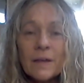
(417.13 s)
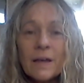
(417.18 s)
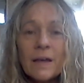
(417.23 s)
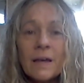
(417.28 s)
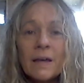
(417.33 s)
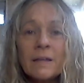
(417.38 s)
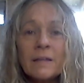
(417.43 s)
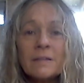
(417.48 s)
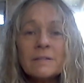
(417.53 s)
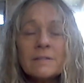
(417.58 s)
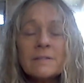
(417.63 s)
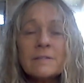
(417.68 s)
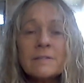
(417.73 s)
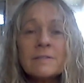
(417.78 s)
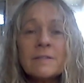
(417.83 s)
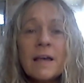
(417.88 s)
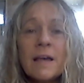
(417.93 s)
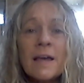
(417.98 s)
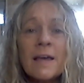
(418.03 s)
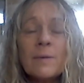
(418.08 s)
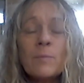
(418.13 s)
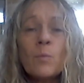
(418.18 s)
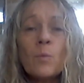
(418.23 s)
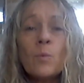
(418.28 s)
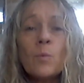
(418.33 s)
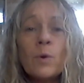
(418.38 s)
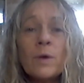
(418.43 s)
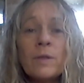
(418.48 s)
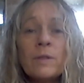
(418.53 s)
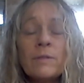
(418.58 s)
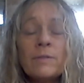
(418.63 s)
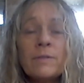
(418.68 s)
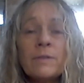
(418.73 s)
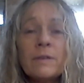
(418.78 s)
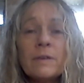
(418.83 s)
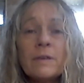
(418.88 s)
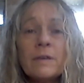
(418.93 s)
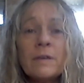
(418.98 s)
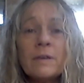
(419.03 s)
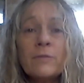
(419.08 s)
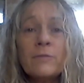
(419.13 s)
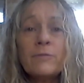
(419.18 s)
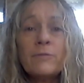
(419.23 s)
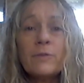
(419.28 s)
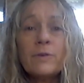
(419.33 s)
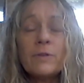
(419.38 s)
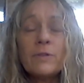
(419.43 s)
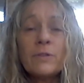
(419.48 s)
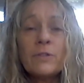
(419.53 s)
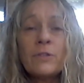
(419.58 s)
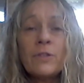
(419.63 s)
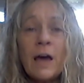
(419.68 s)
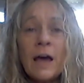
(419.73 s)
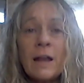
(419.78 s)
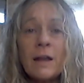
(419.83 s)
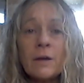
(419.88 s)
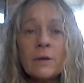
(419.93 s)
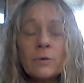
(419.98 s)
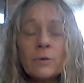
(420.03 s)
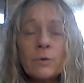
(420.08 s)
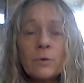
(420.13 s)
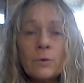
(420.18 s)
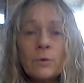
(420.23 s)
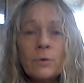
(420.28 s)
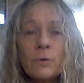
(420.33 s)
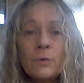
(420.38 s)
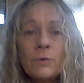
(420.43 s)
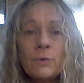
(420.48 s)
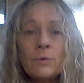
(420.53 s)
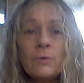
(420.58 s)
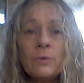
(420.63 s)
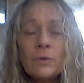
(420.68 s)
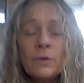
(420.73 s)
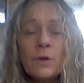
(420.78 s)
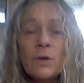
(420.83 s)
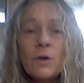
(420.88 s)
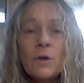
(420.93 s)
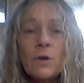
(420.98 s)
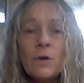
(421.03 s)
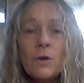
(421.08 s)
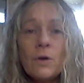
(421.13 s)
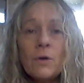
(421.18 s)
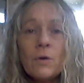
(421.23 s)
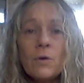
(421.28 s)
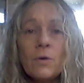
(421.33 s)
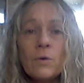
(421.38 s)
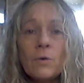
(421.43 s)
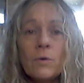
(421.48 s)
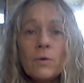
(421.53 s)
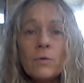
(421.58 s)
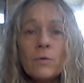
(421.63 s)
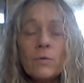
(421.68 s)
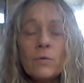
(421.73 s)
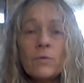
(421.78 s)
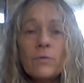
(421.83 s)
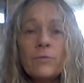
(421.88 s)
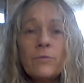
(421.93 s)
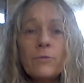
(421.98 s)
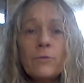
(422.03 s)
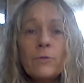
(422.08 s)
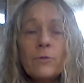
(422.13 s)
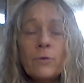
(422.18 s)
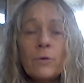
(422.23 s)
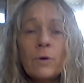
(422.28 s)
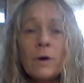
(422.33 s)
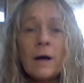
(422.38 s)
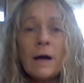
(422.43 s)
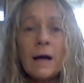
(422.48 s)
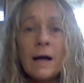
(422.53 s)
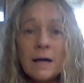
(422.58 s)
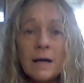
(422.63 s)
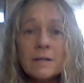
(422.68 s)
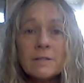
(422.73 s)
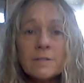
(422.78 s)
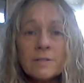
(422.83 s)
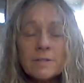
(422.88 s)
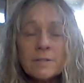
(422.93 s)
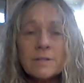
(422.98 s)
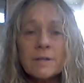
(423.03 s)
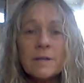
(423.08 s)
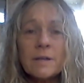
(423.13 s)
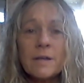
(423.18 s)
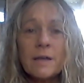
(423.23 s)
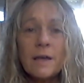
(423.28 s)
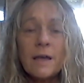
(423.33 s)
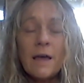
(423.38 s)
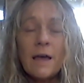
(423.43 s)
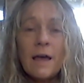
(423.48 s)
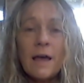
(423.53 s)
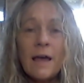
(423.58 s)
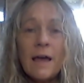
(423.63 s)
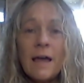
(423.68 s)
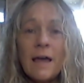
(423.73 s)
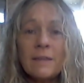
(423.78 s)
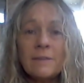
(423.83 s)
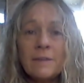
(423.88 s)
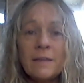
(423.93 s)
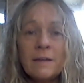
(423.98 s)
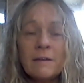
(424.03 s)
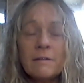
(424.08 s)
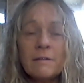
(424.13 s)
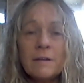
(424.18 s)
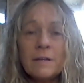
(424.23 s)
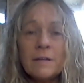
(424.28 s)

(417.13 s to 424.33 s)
And it's the same with if that occurs for us and there